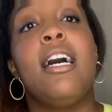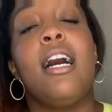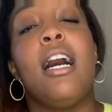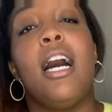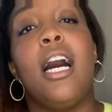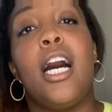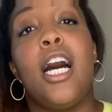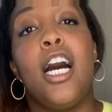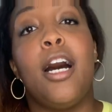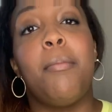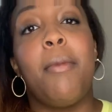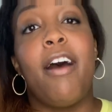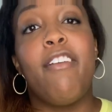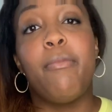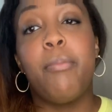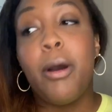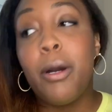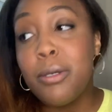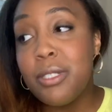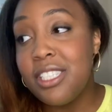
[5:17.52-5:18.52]
Um, I've
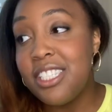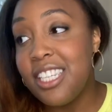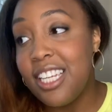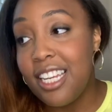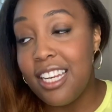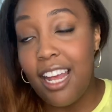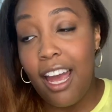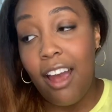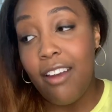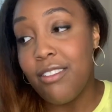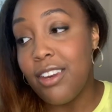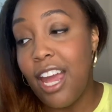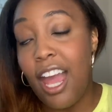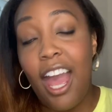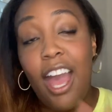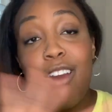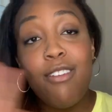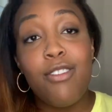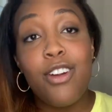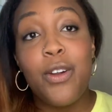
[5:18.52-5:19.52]
posted
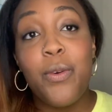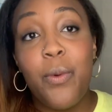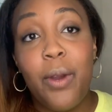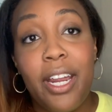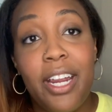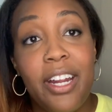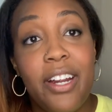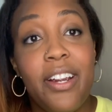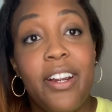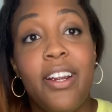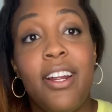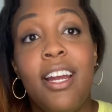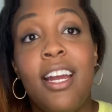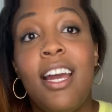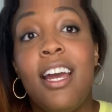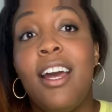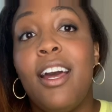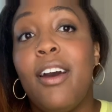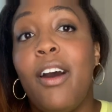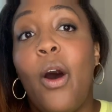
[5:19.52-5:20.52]
everywhere
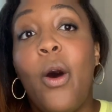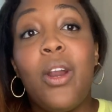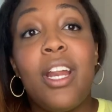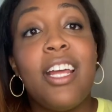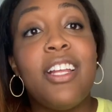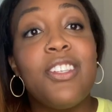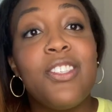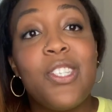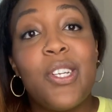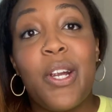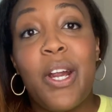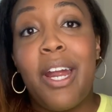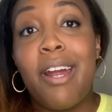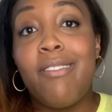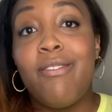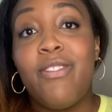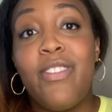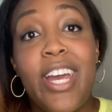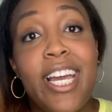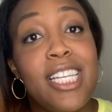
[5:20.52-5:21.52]
on
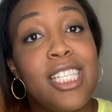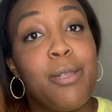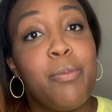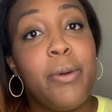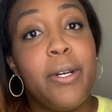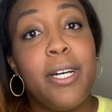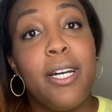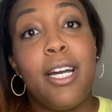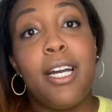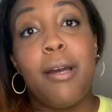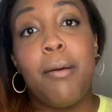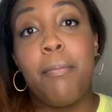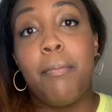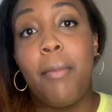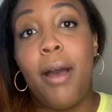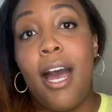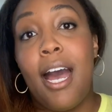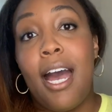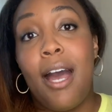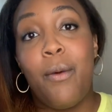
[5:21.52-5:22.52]
Instagram, Facebook,
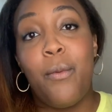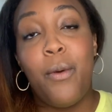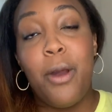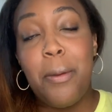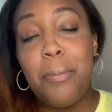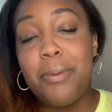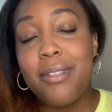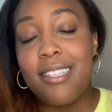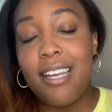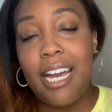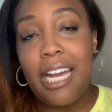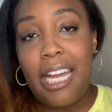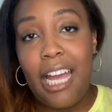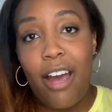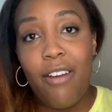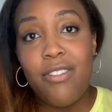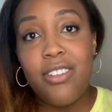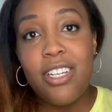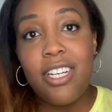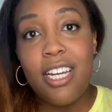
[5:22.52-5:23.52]
my website.
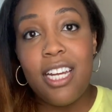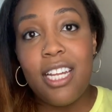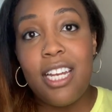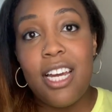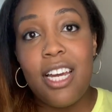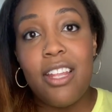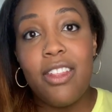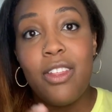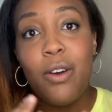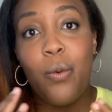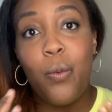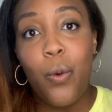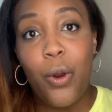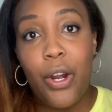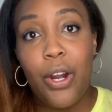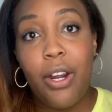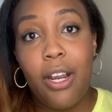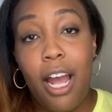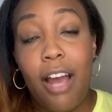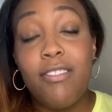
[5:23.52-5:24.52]
I've done the
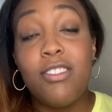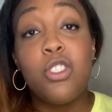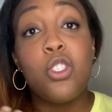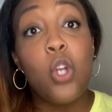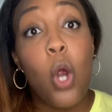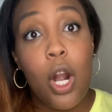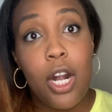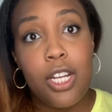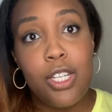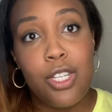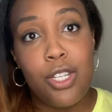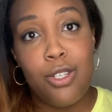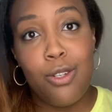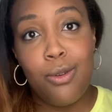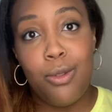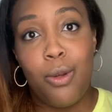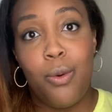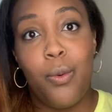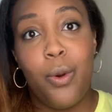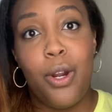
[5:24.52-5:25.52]
work. I've started to
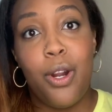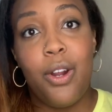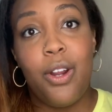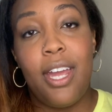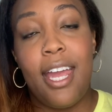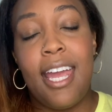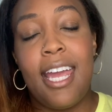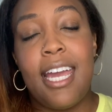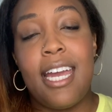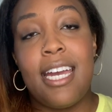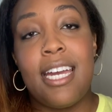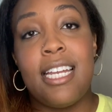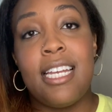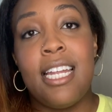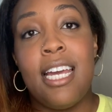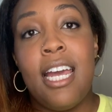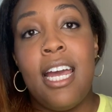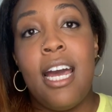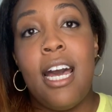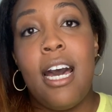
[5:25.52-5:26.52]
do the work
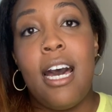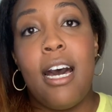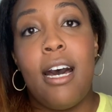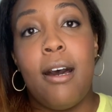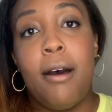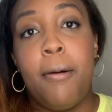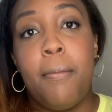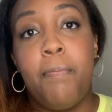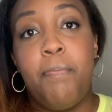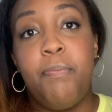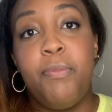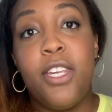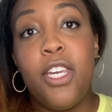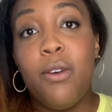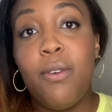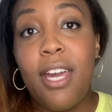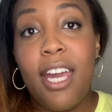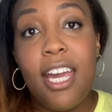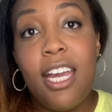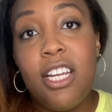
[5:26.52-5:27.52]
and um, you
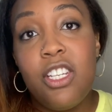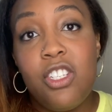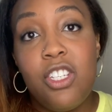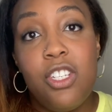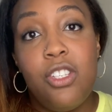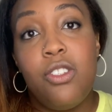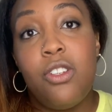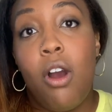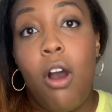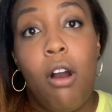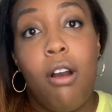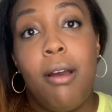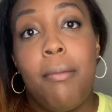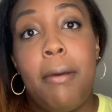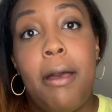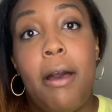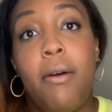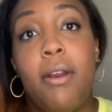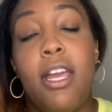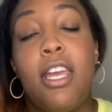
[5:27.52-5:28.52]
can't just talk
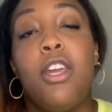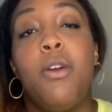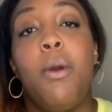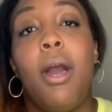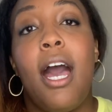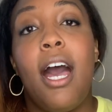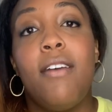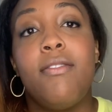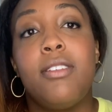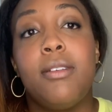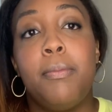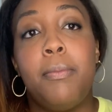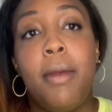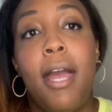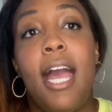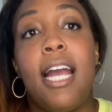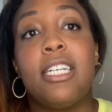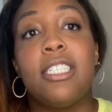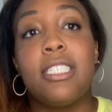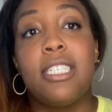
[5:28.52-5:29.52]
about it. You have to
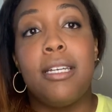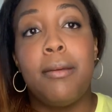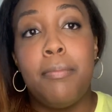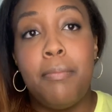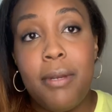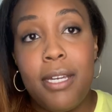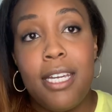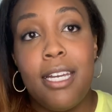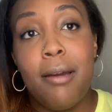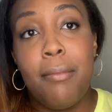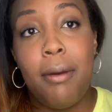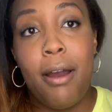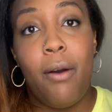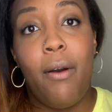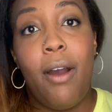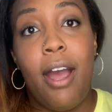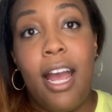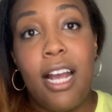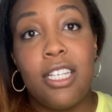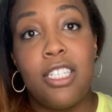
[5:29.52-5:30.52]
actually be about
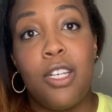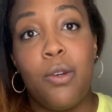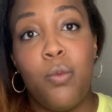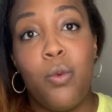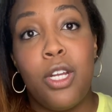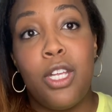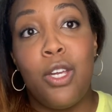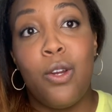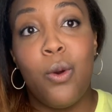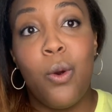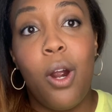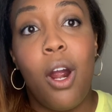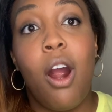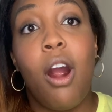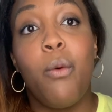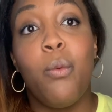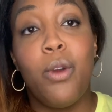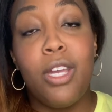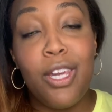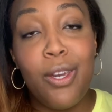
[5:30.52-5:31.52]
action when you're
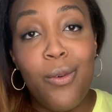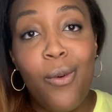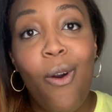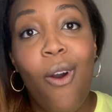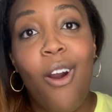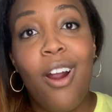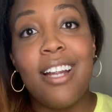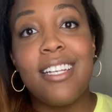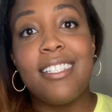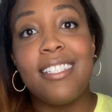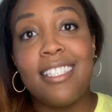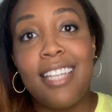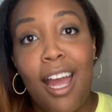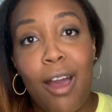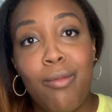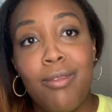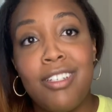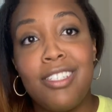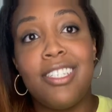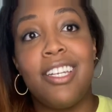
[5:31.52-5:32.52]
when you are
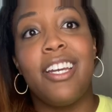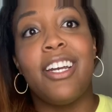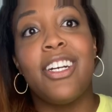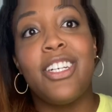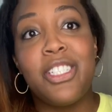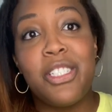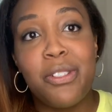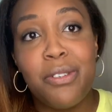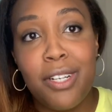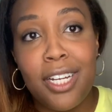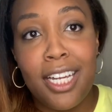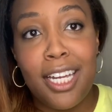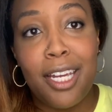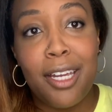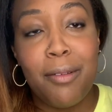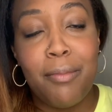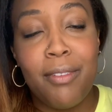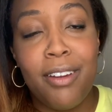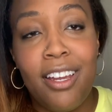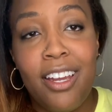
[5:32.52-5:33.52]
establishing a
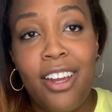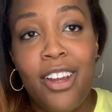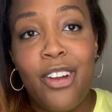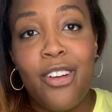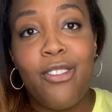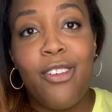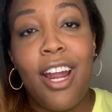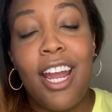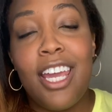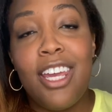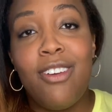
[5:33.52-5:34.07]
dream, right?